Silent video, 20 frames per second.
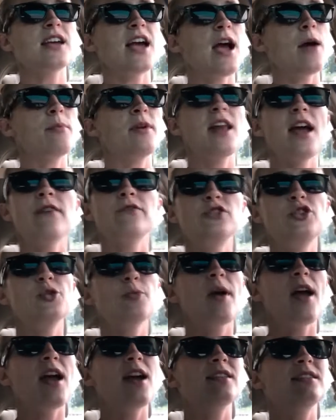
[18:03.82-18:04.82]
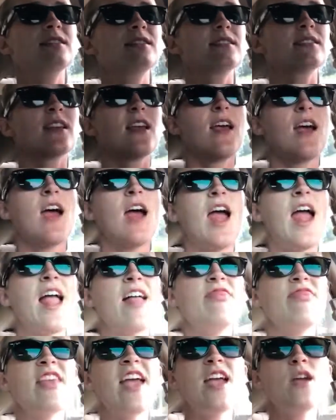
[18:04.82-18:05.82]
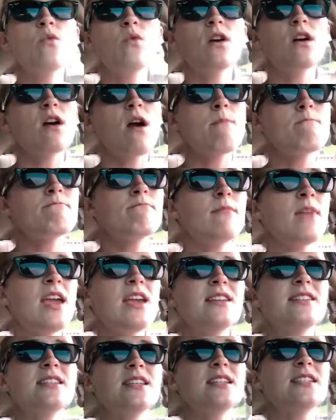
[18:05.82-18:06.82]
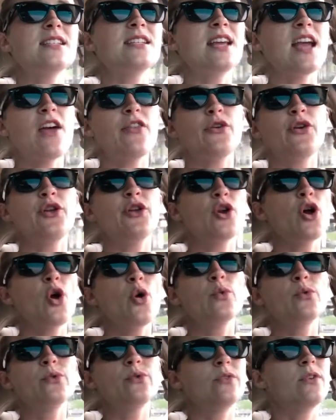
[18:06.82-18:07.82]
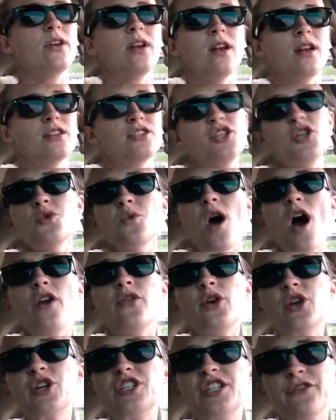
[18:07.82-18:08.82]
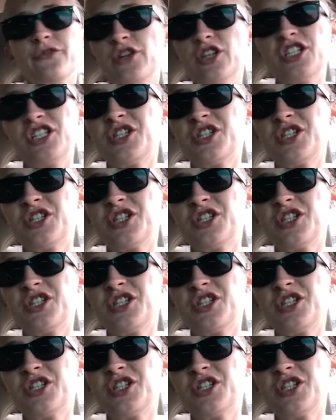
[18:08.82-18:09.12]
I happened to have 2 beds, and they were amazing together. 2 other different